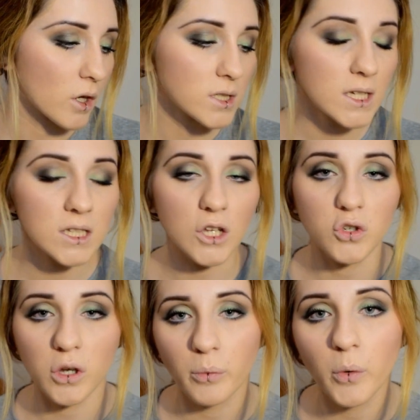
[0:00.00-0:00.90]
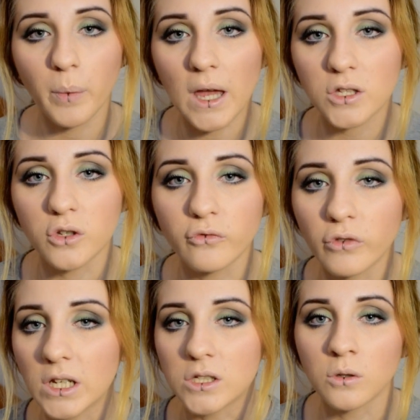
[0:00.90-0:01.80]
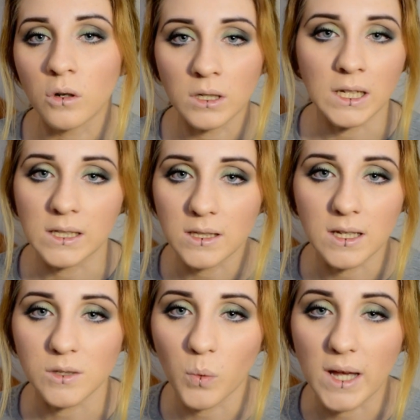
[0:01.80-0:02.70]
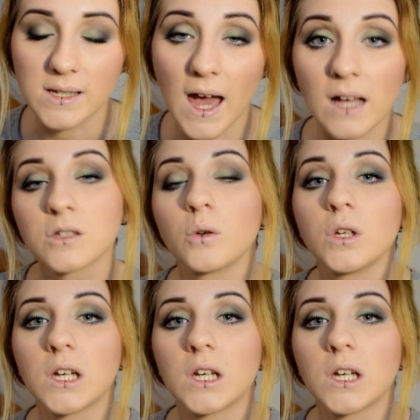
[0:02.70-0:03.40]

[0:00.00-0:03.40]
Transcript: because it's a triple baked, you really do not need this wet at all.